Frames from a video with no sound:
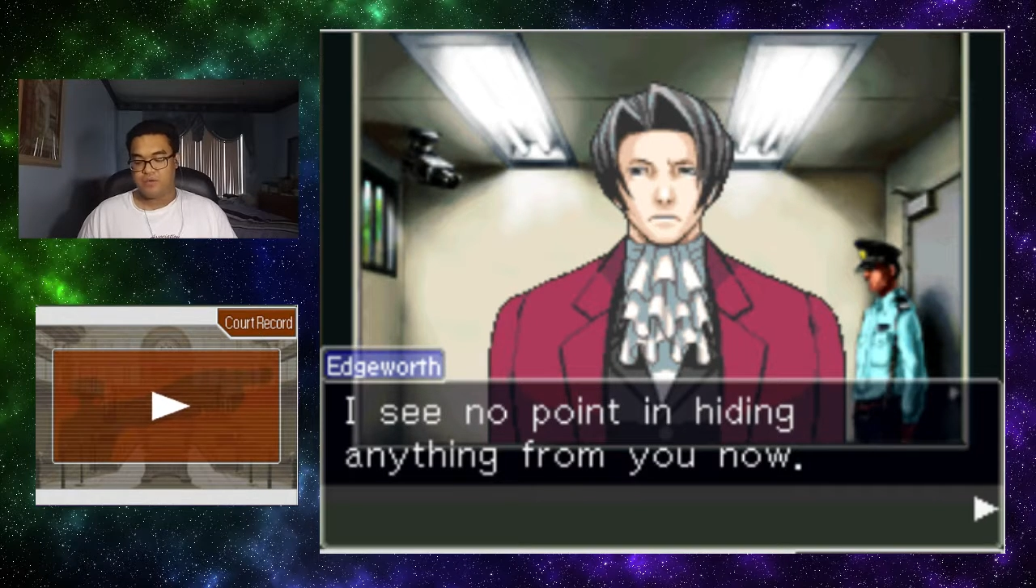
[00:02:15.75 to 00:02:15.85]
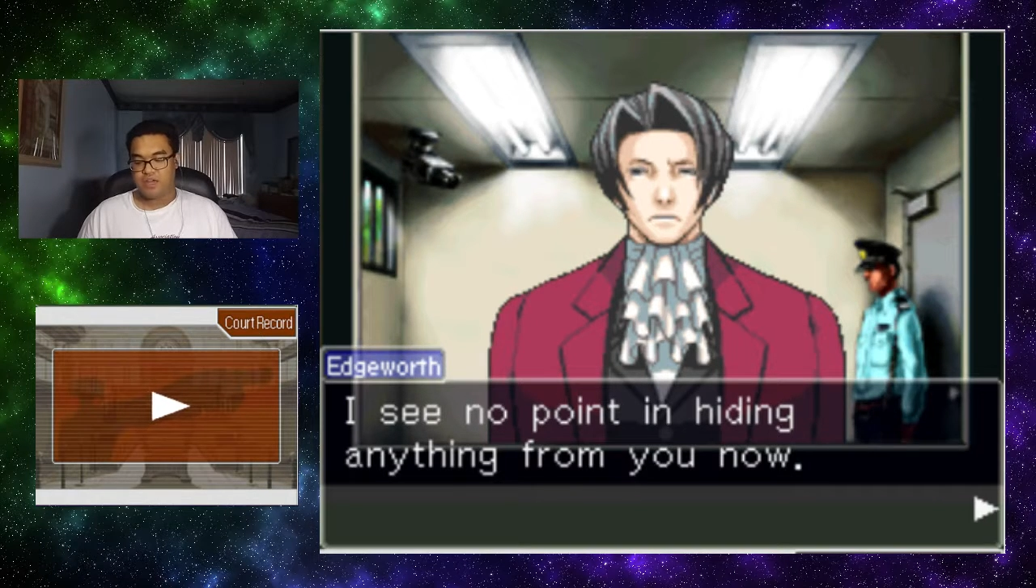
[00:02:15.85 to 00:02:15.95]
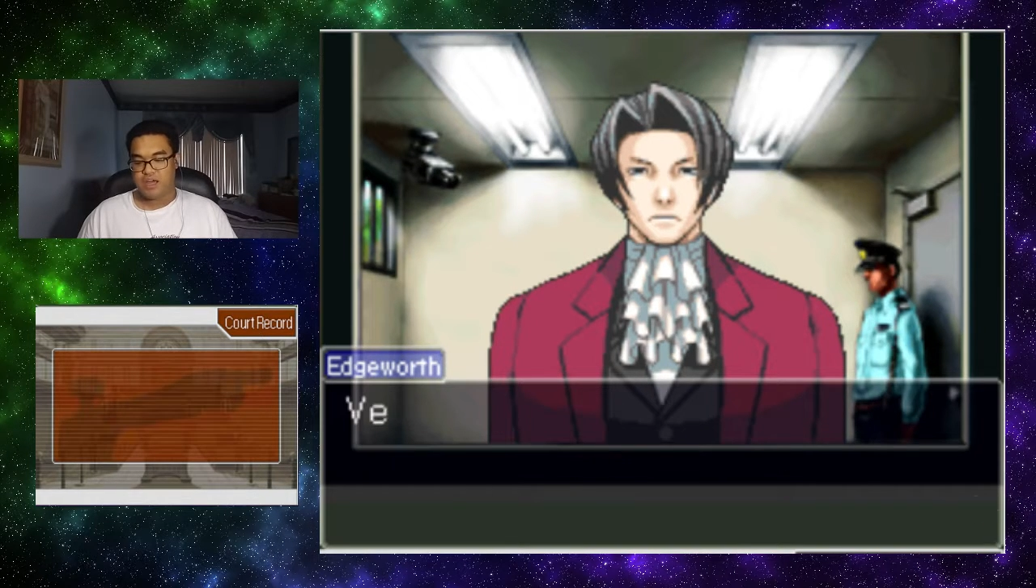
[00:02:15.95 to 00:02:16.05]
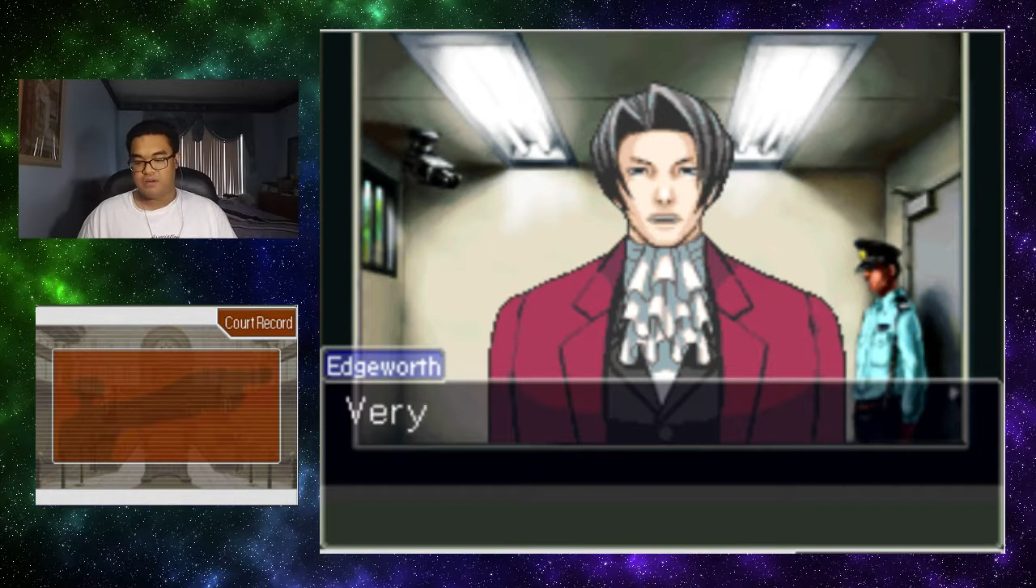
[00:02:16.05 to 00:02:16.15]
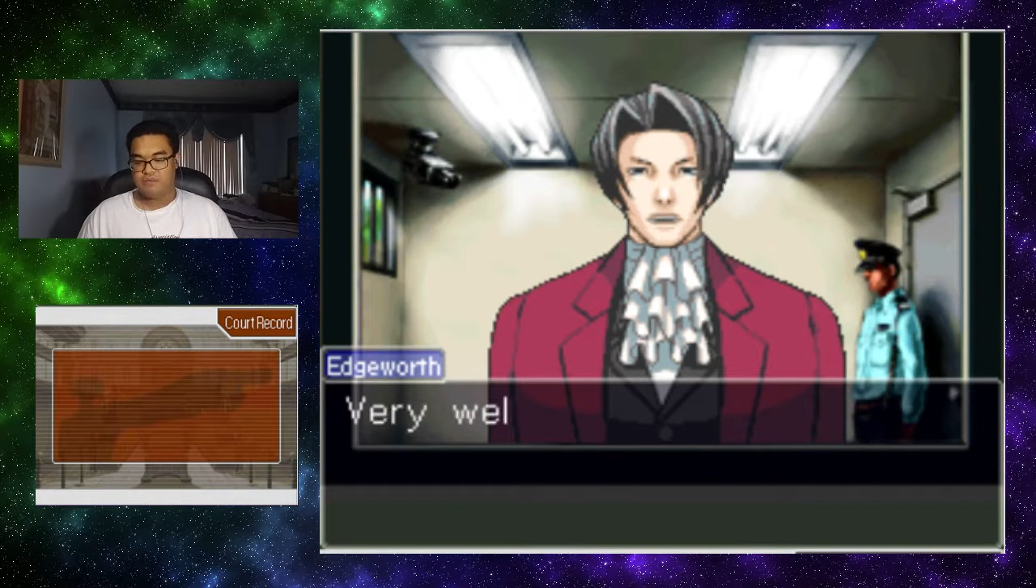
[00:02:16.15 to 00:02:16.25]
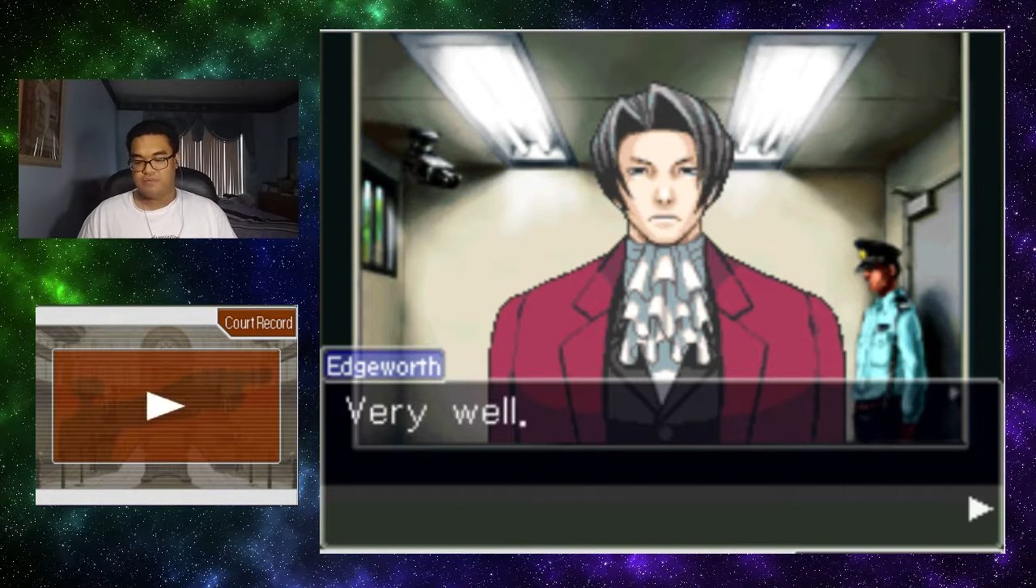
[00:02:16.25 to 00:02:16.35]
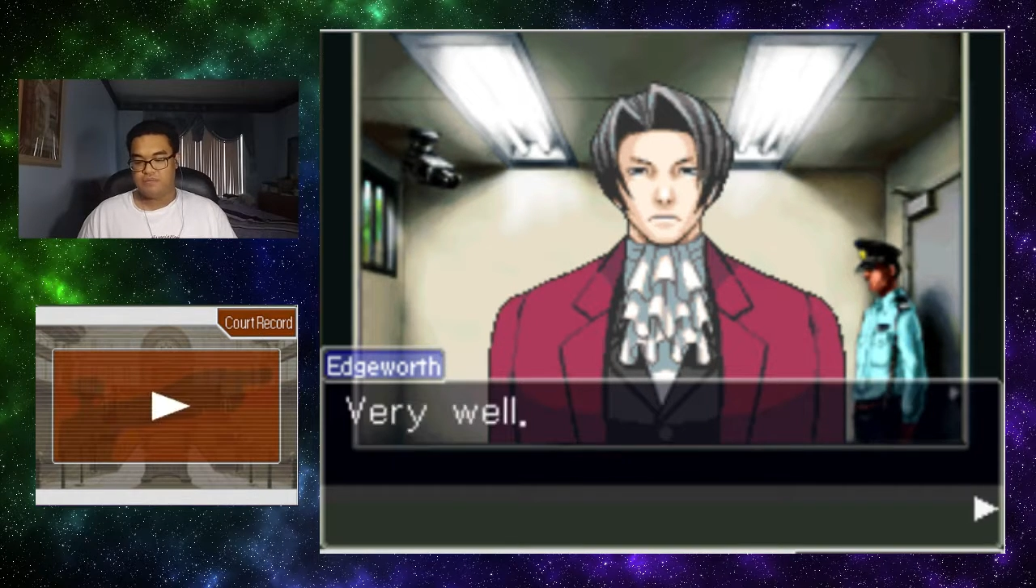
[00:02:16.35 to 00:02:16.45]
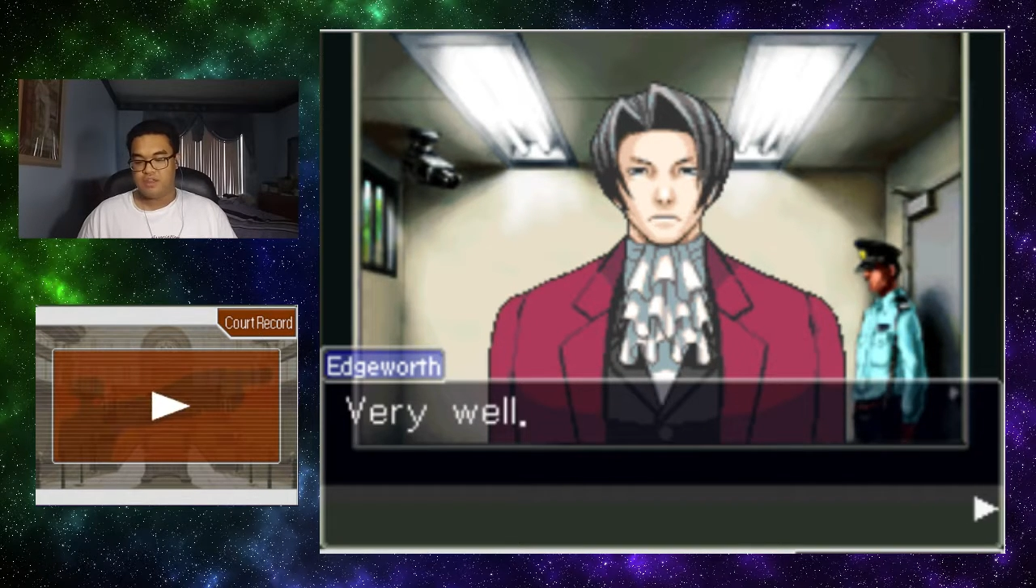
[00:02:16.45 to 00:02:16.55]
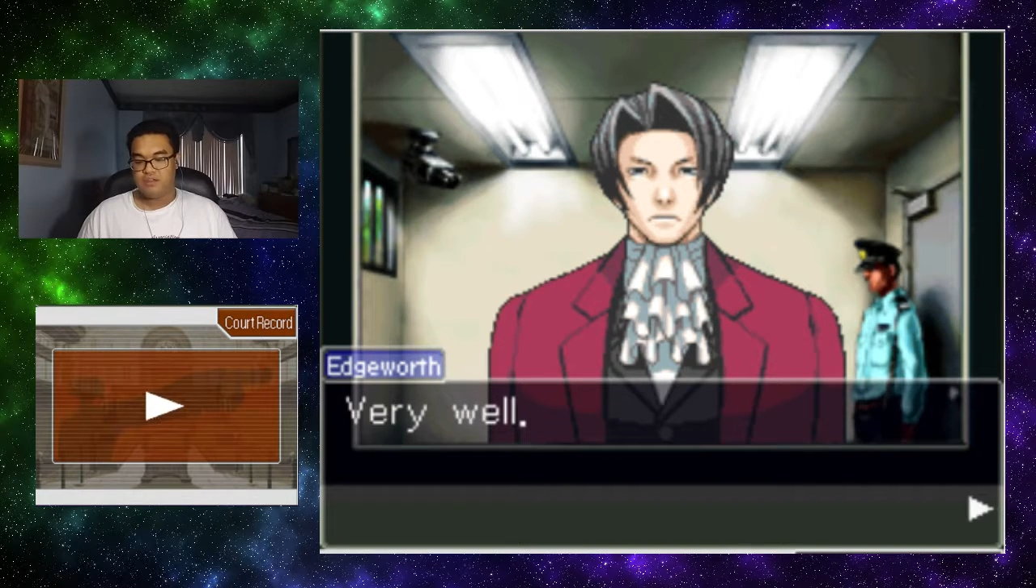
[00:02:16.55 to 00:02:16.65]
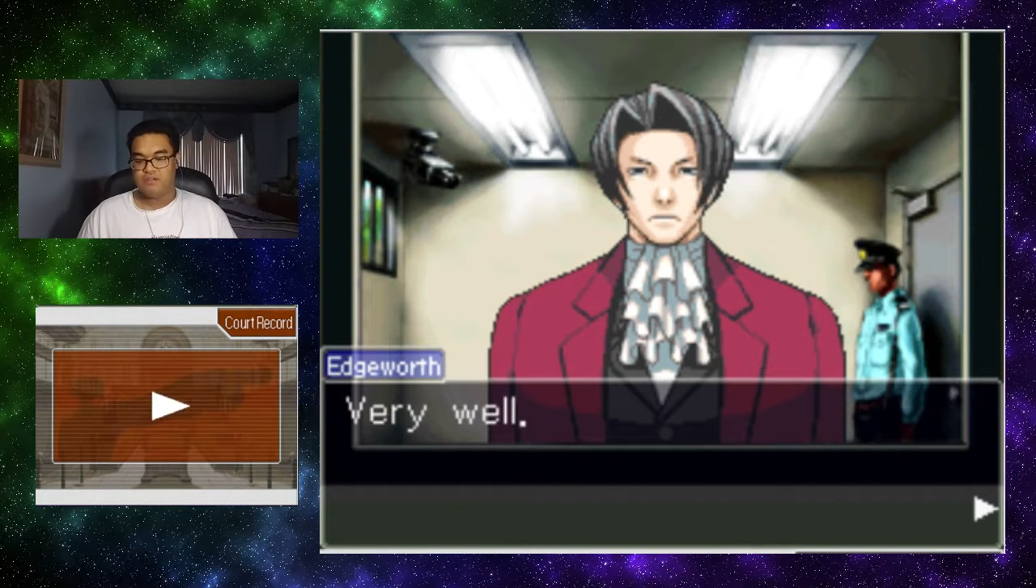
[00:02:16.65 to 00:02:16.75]
now.
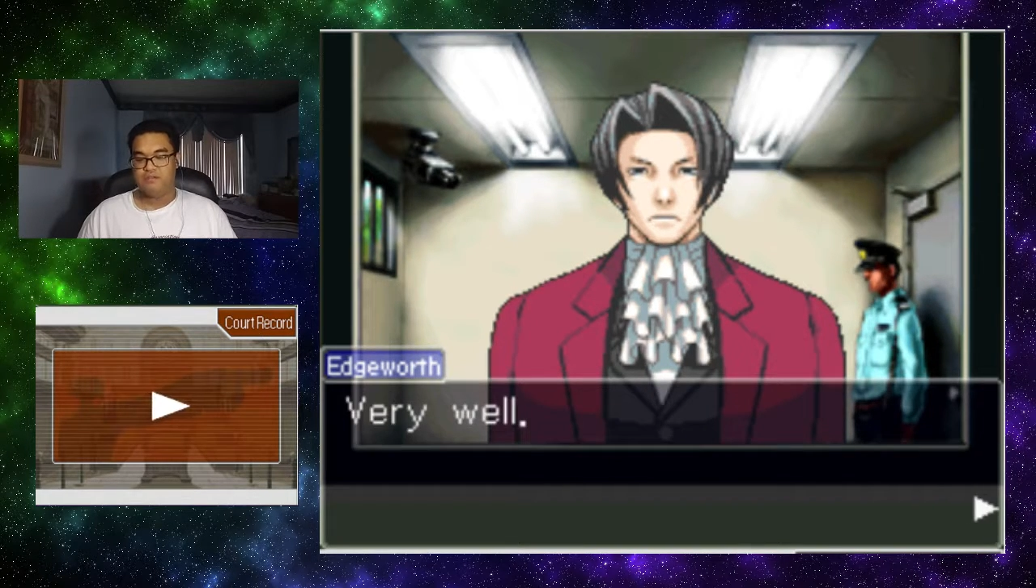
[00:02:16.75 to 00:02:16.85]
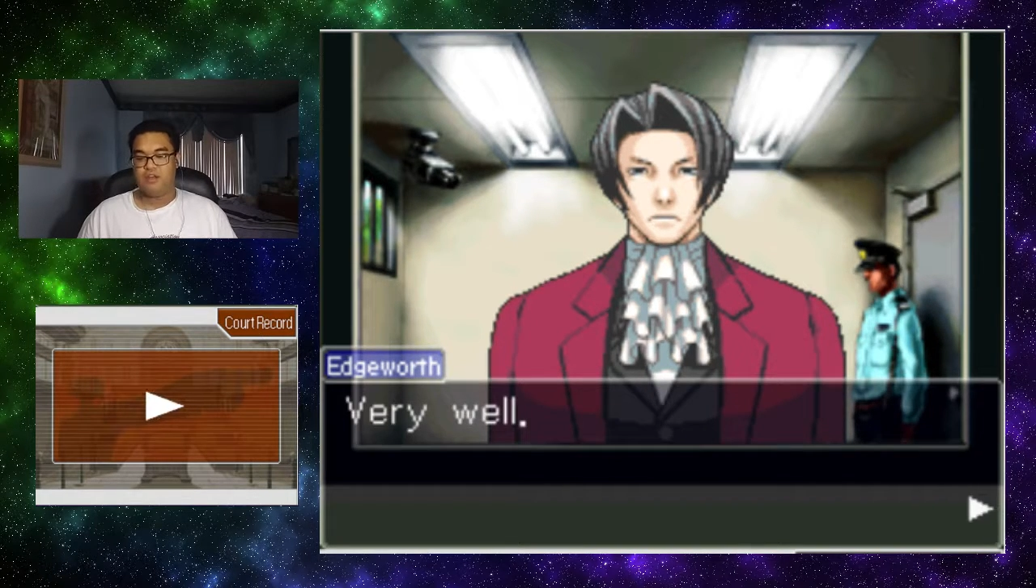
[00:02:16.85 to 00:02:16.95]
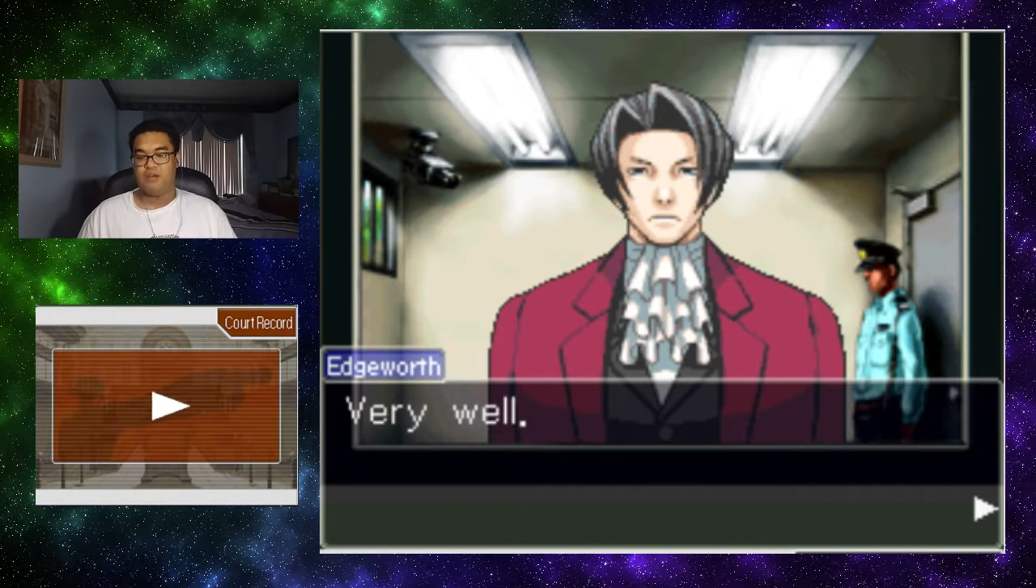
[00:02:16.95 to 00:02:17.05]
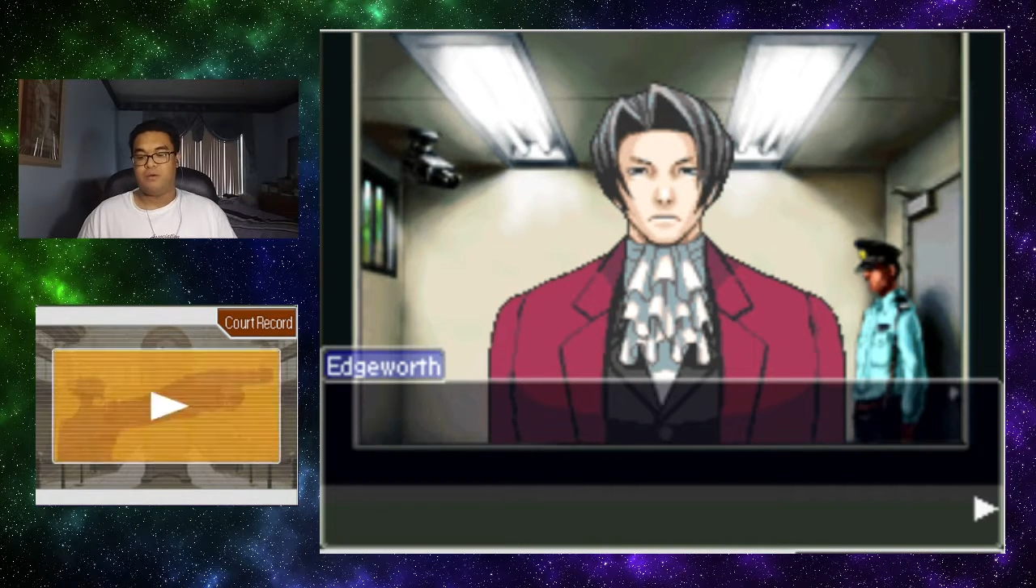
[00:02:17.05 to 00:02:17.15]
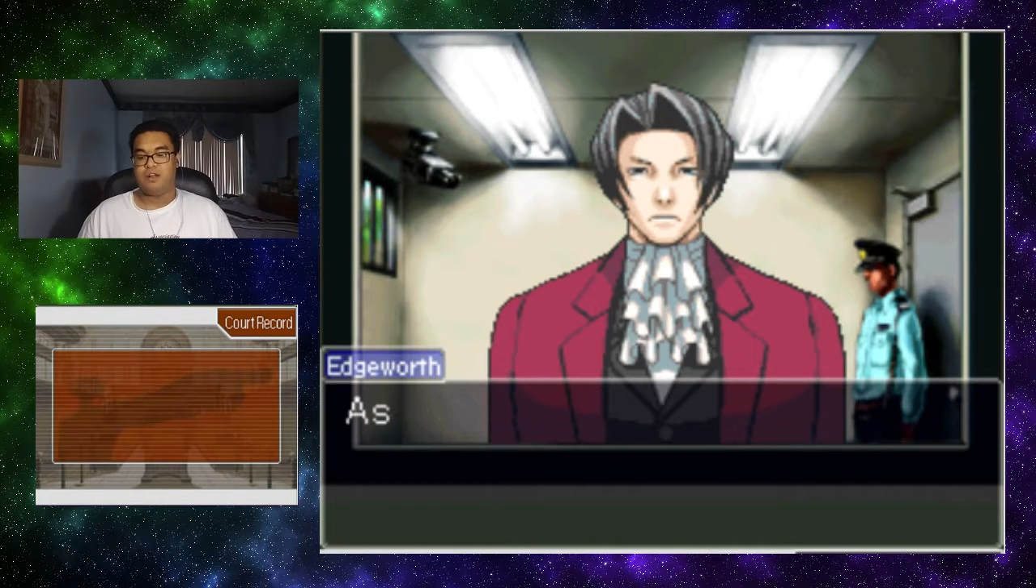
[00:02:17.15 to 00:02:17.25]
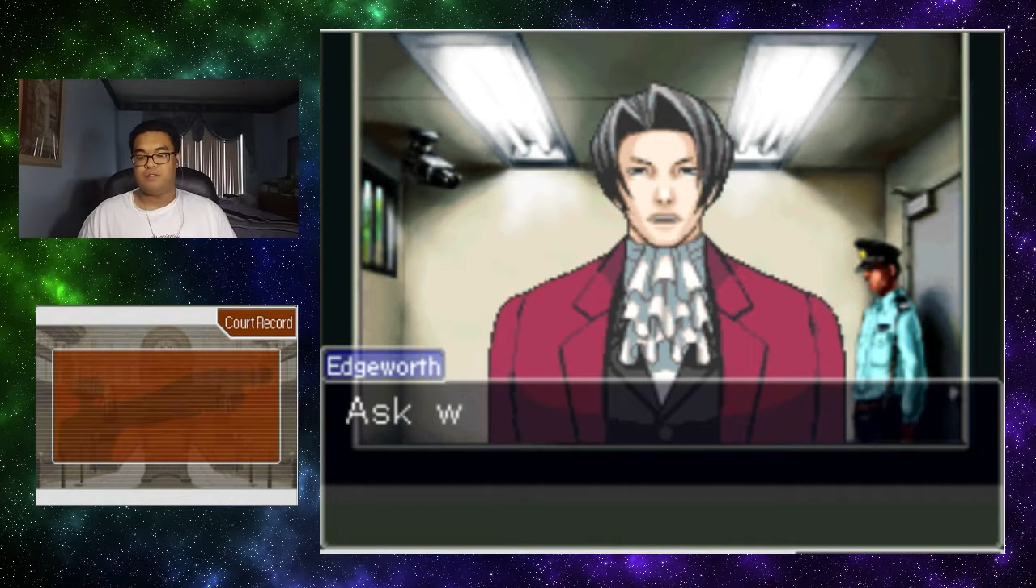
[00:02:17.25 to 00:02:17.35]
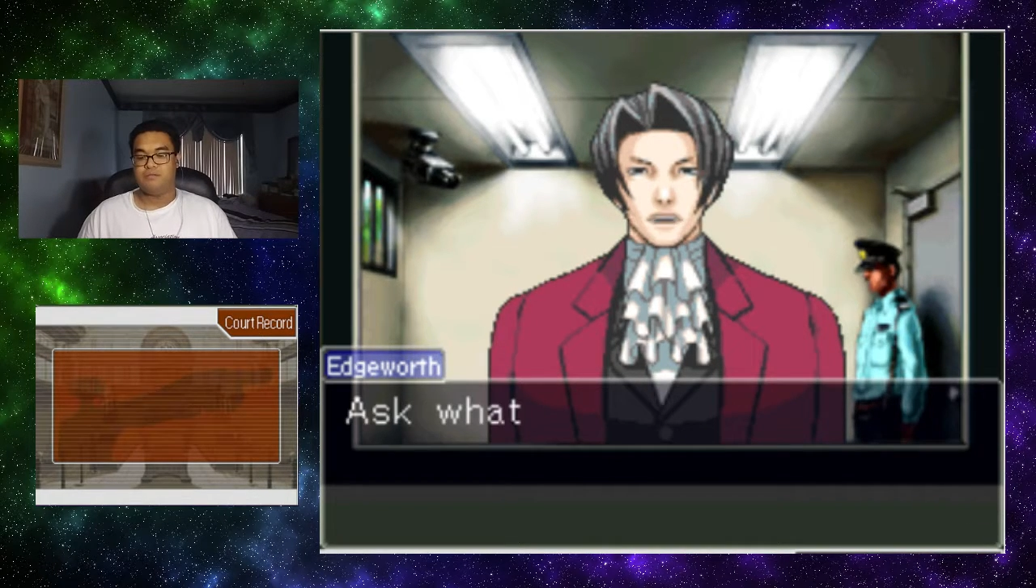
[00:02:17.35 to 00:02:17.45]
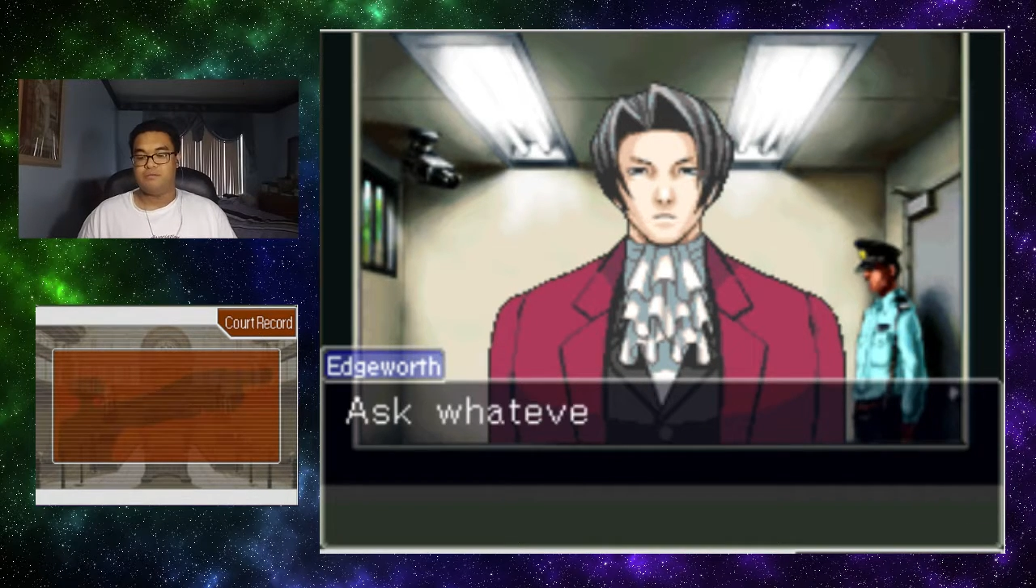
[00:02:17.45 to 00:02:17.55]
Very well.